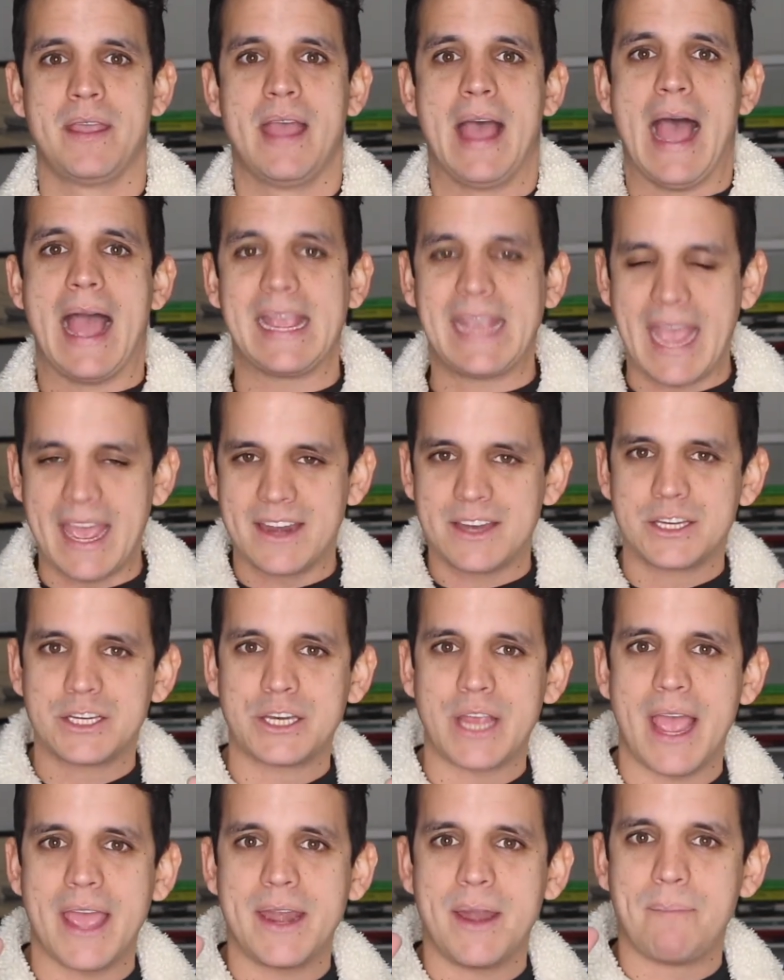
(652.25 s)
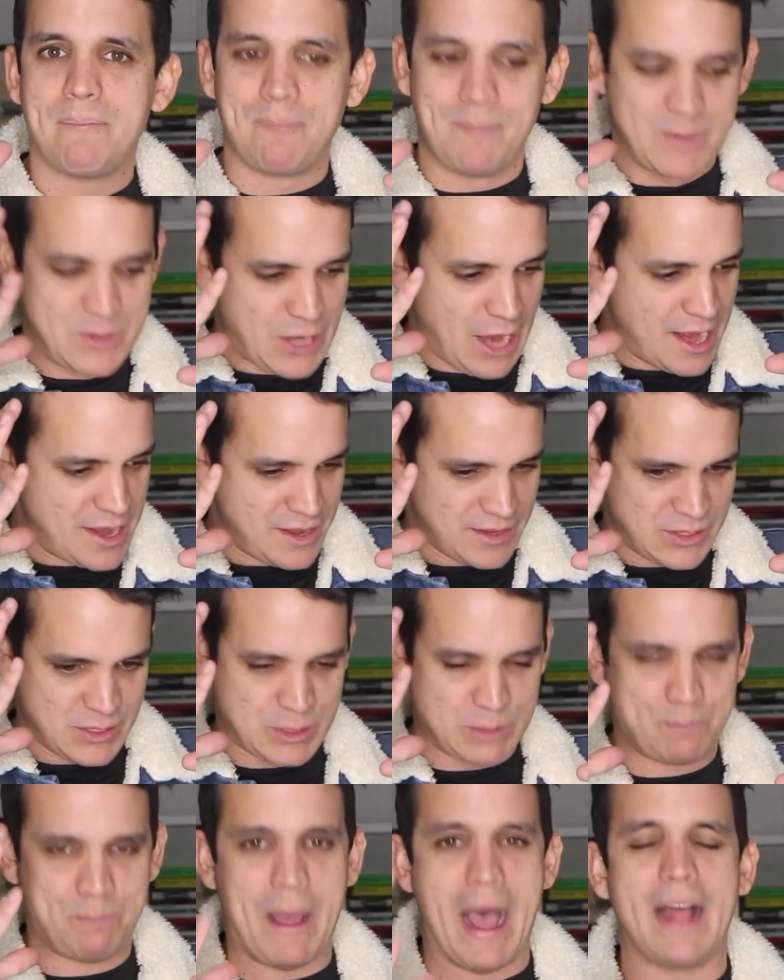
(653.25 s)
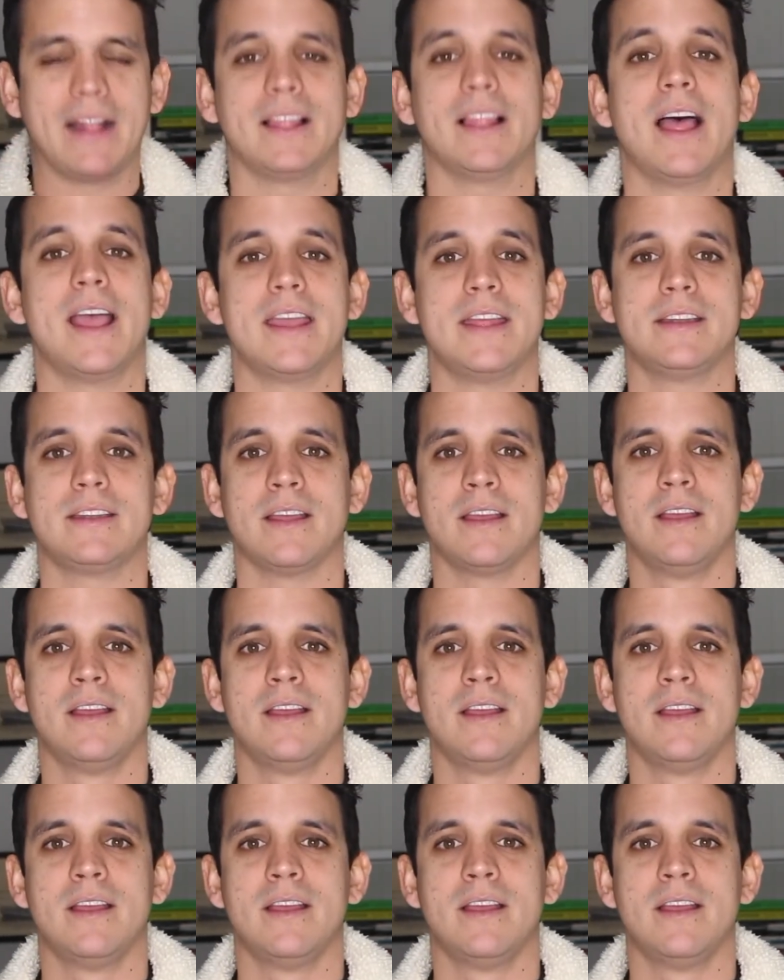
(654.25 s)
I kind of shined a spotlight